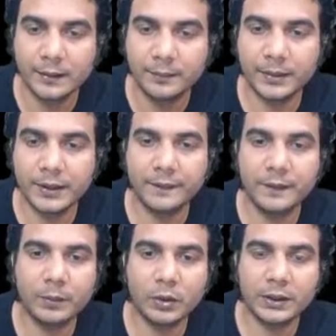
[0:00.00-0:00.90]
But if
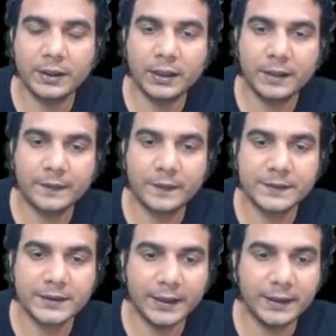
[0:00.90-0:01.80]
you plot the graph of
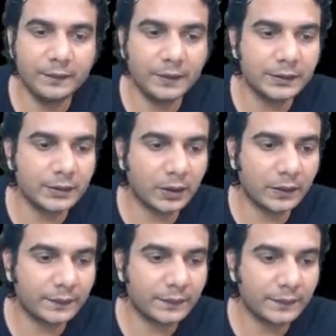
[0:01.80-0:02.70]
sine inverse of